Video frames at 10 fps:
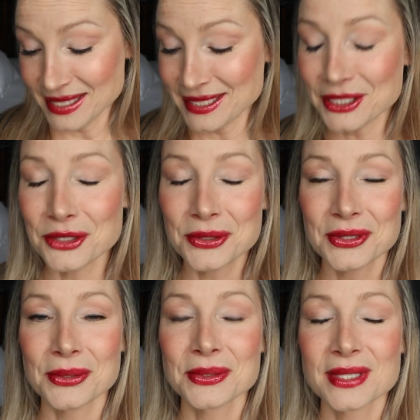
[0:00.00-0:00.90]
did
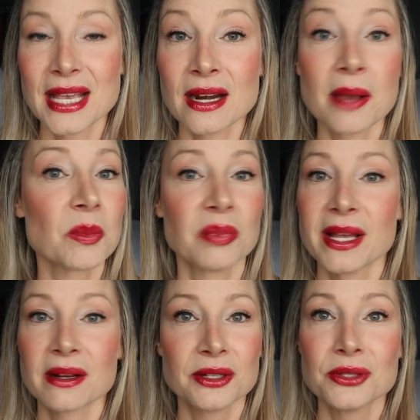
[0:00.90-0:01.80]
use those, and I'm
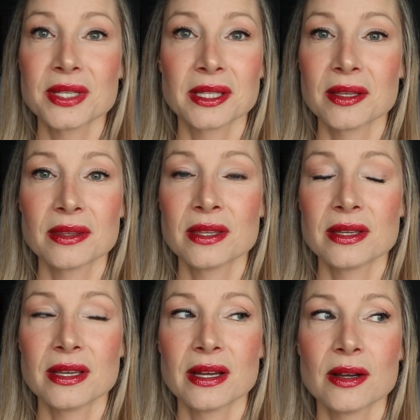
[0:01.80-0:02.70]
planning on using
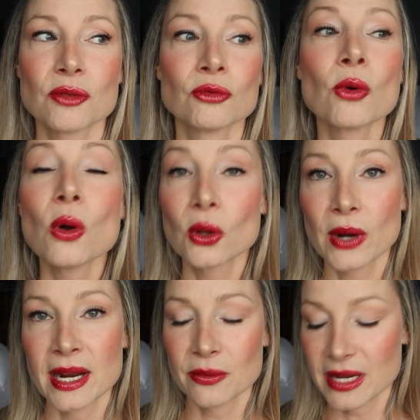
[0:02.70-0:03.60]
the
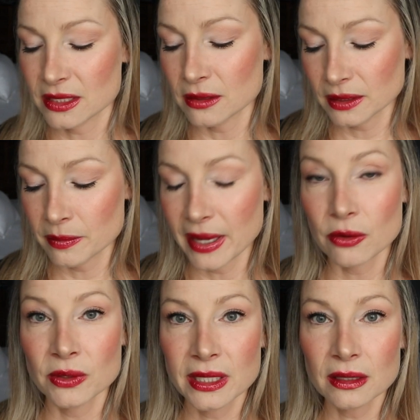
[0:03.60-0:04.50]
roller anyways, not the
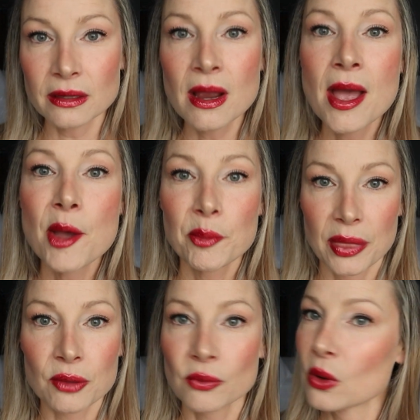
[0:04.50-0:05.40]
micro needler,
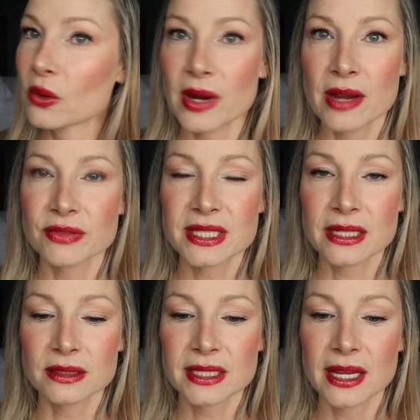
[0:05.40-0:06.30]
but the roller every
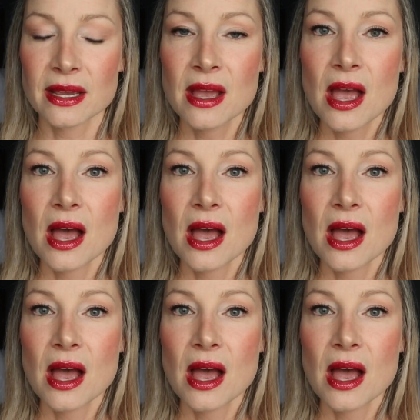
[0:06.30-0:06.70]
single day.